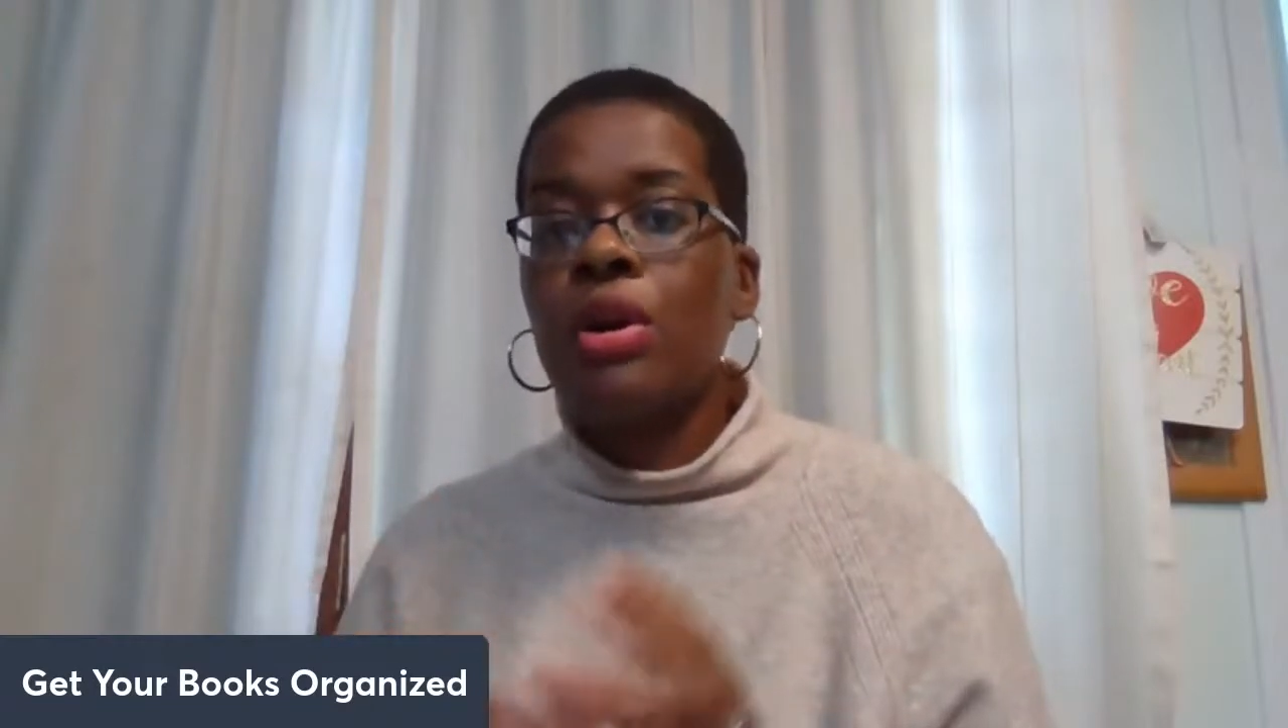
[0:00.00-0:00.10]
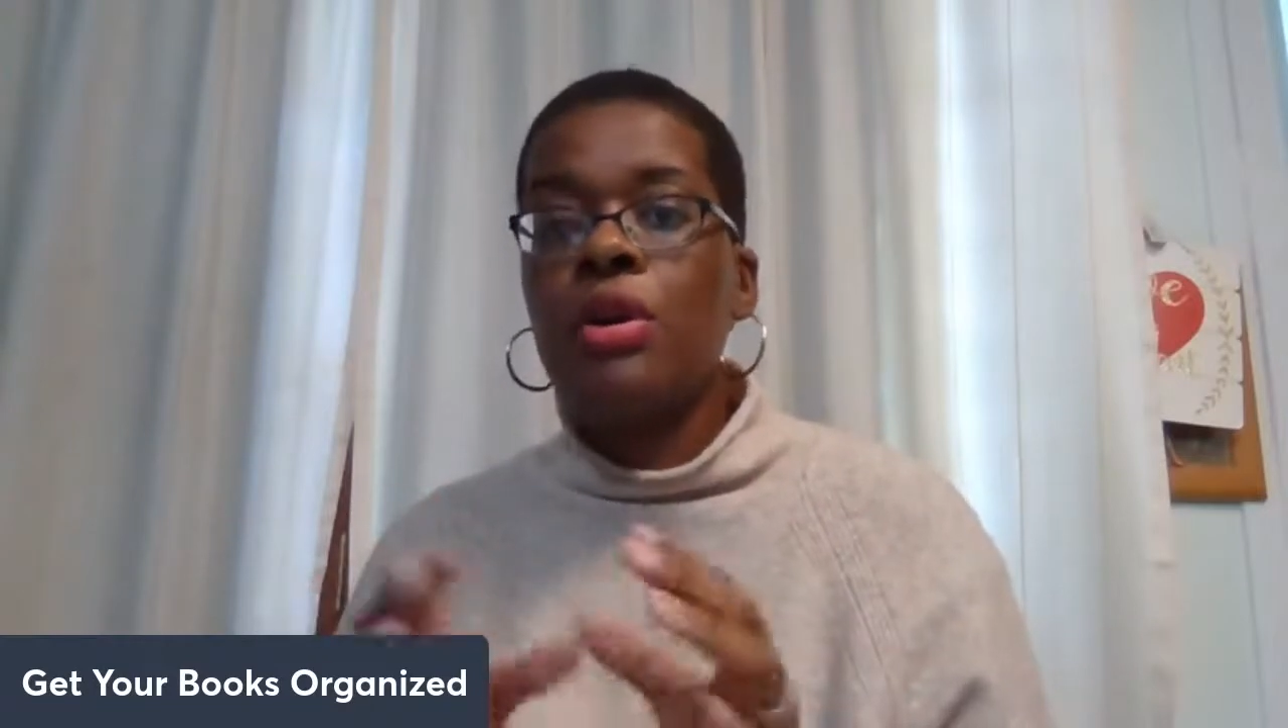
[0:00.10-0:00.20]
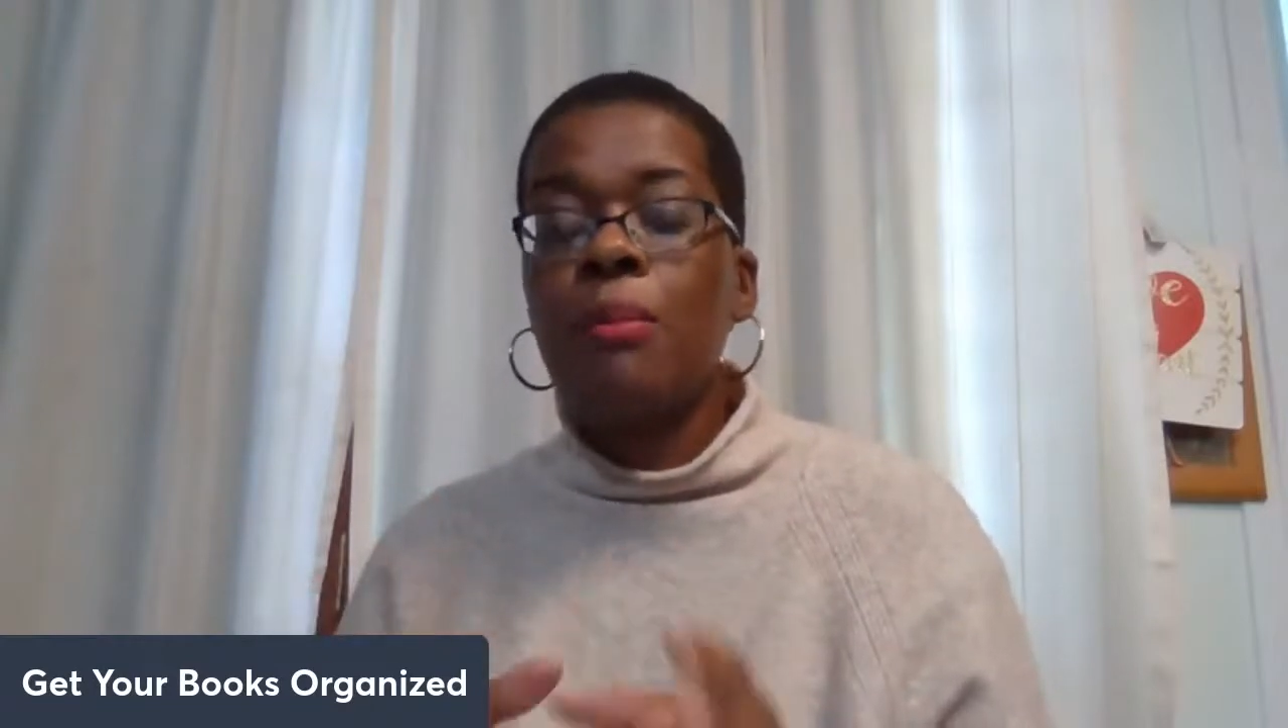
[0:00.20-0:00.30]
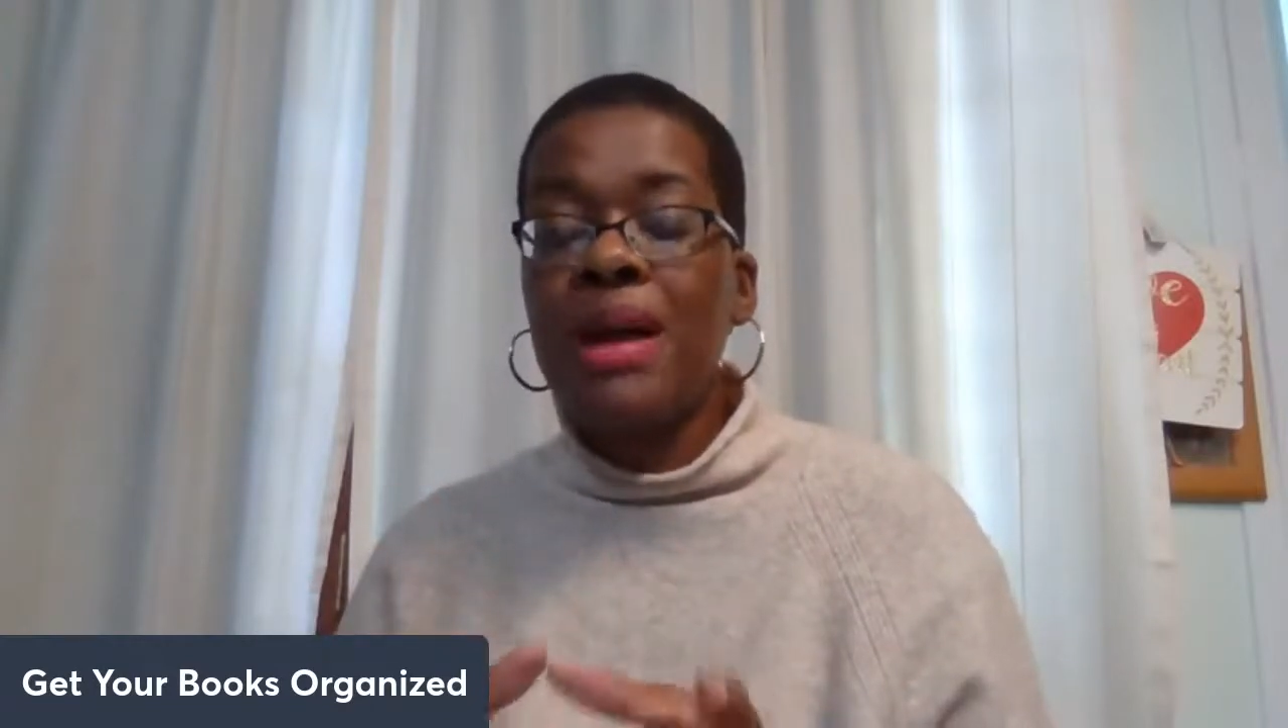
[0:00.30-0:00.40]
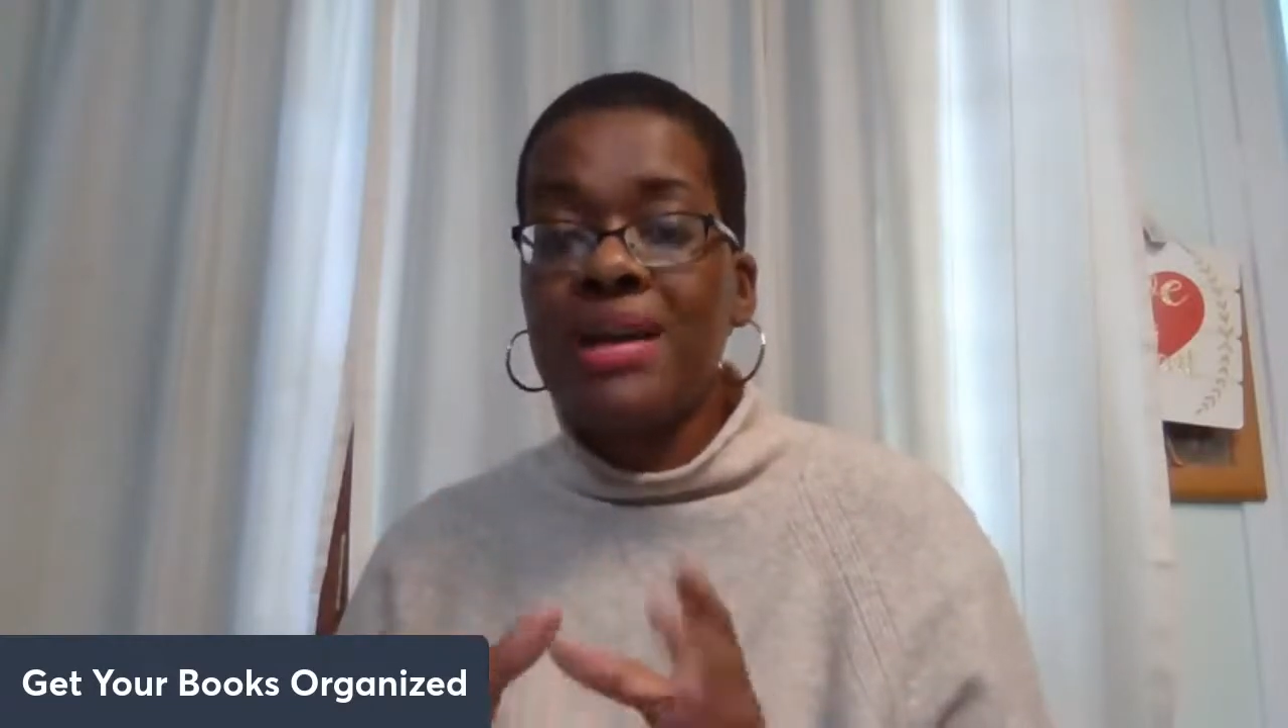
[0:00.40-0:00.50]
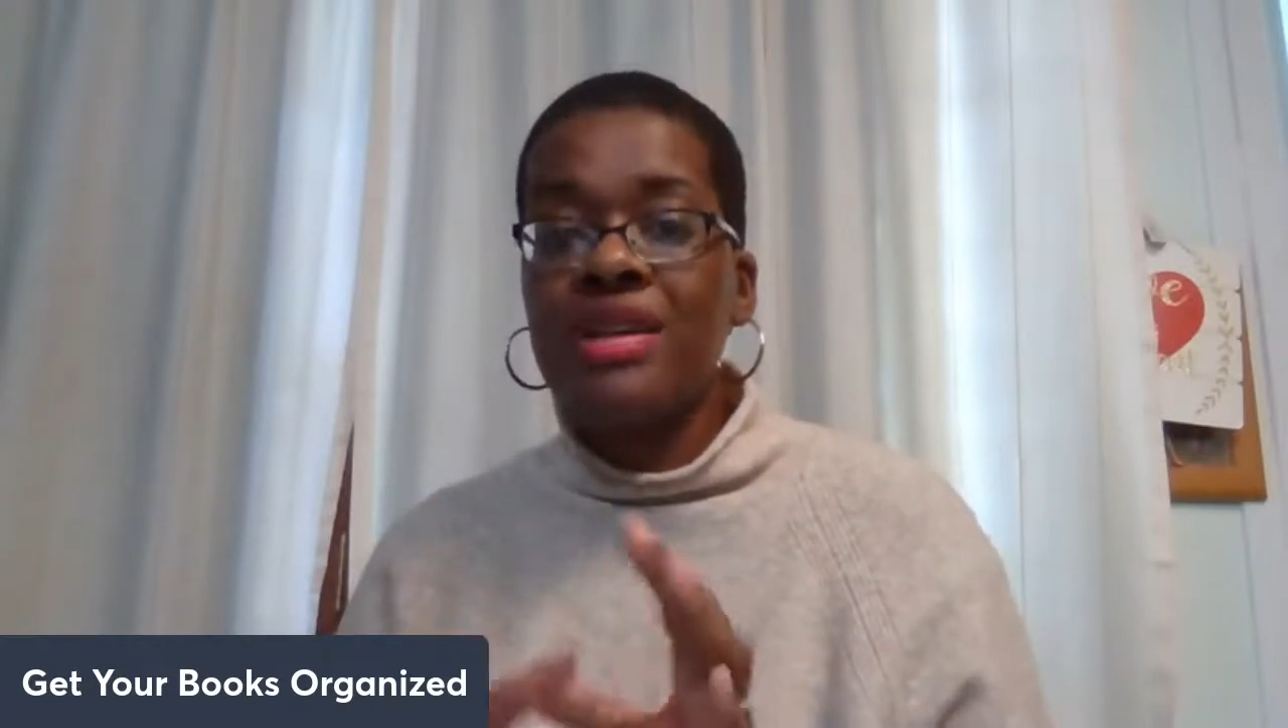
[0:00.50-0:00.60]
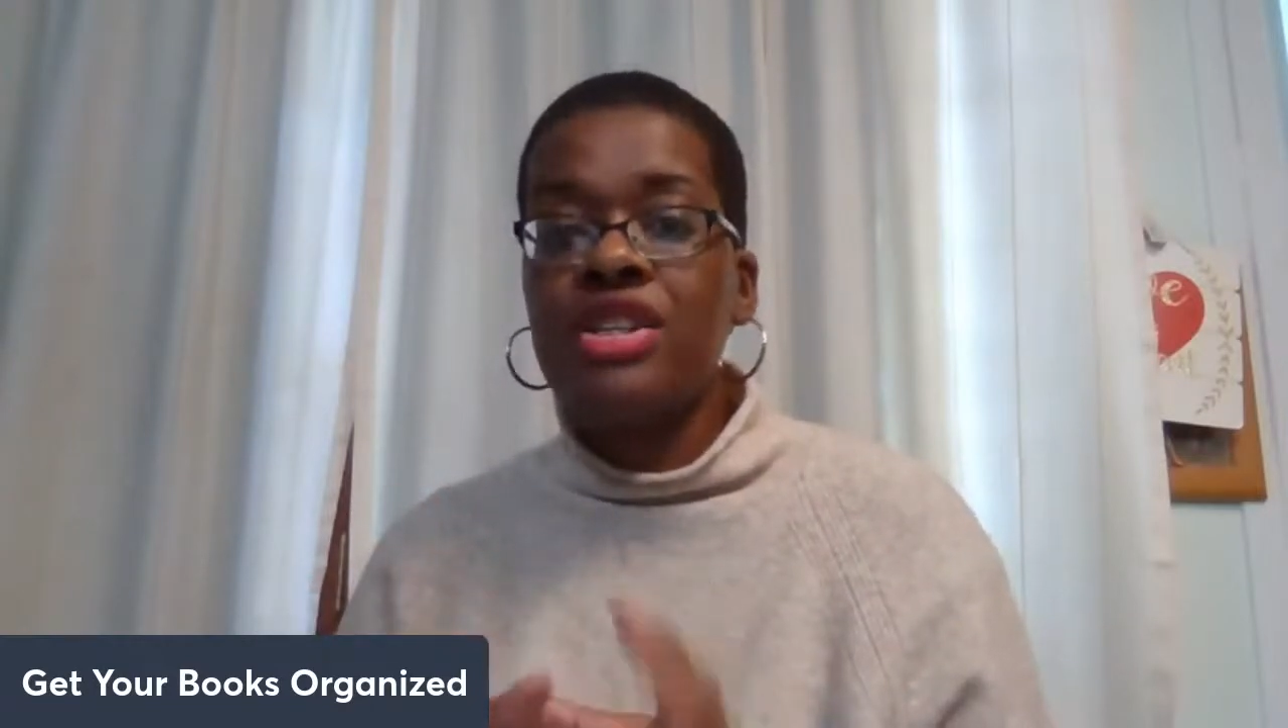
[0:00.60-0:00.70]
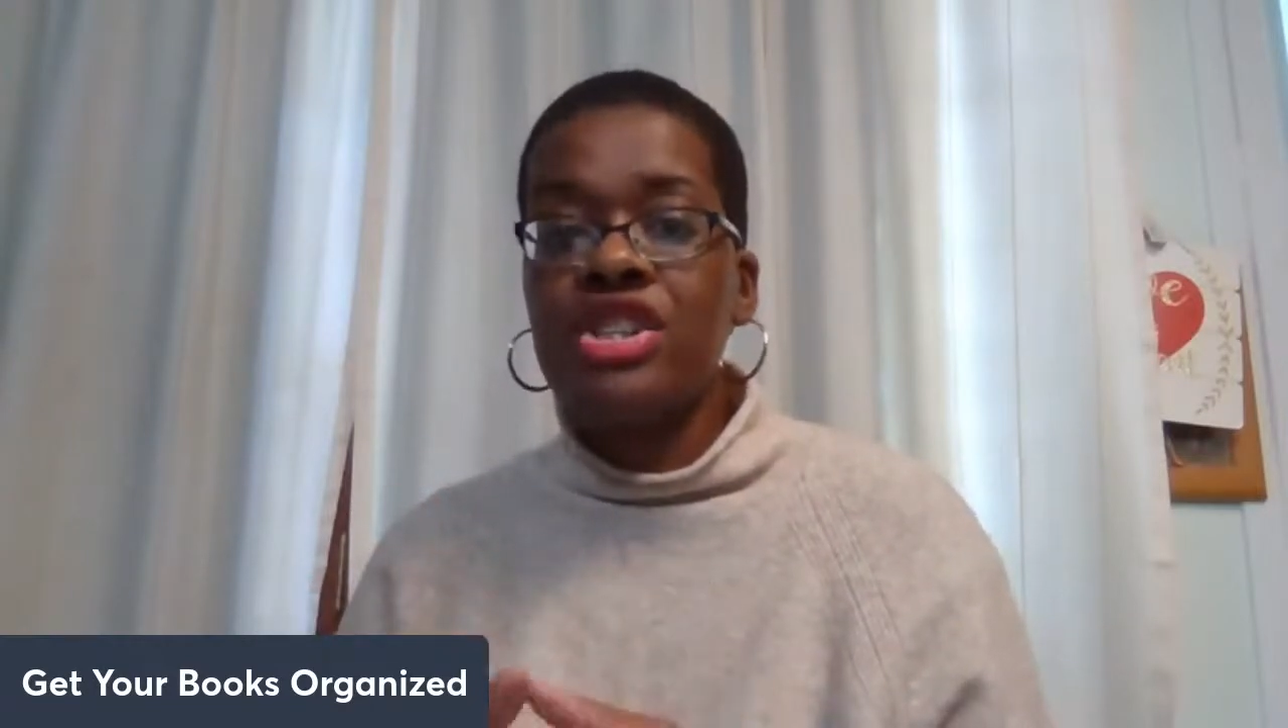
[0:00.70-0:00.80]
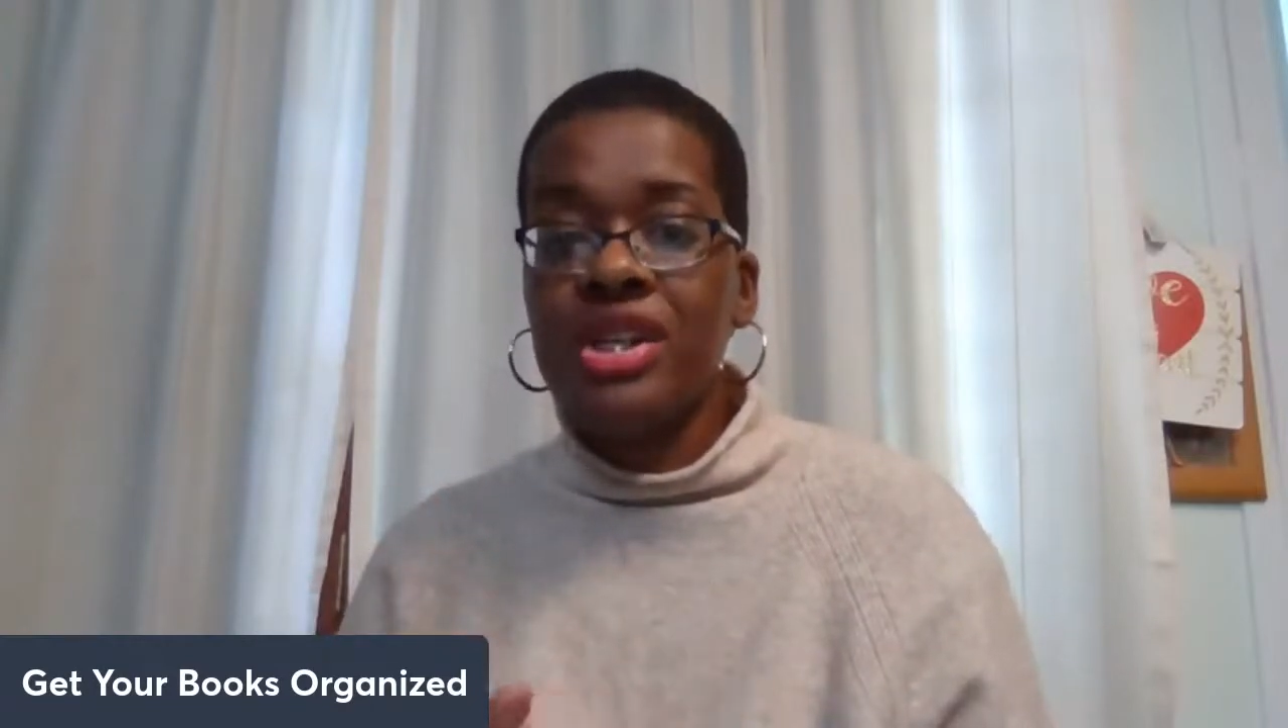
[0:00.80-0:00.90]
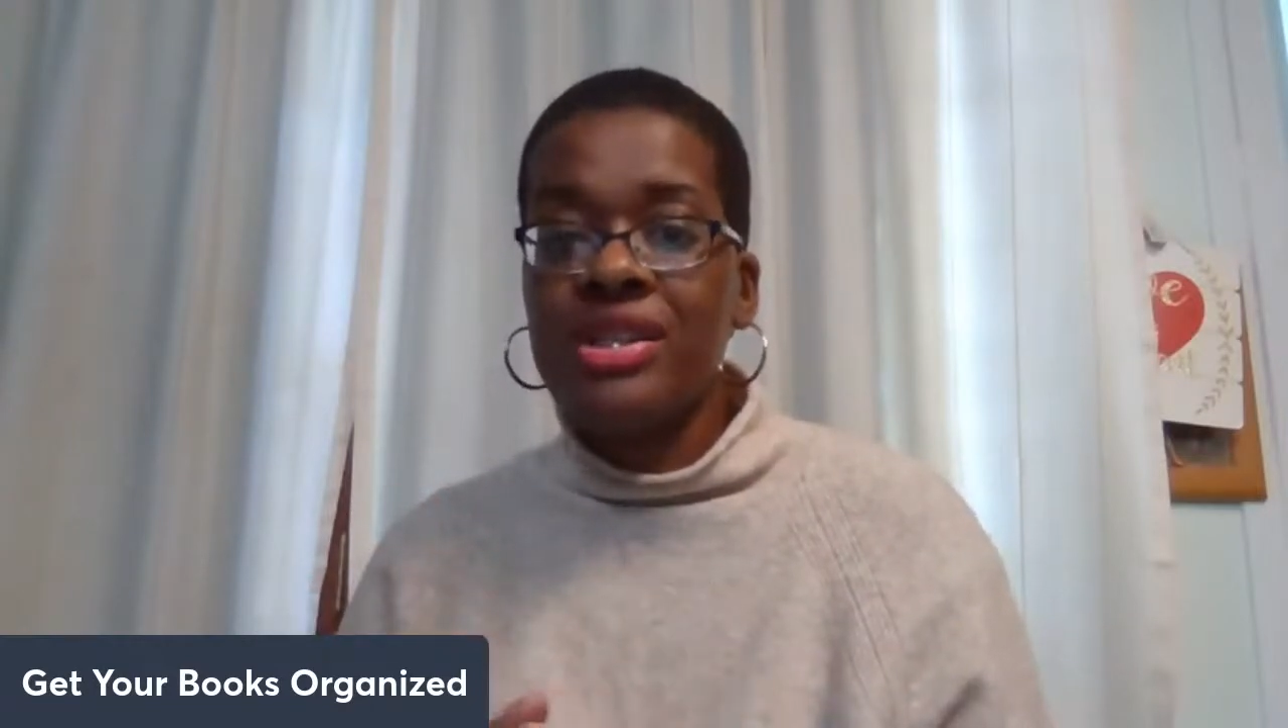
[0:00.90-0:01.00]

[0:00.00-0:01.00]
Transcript: go back and adjust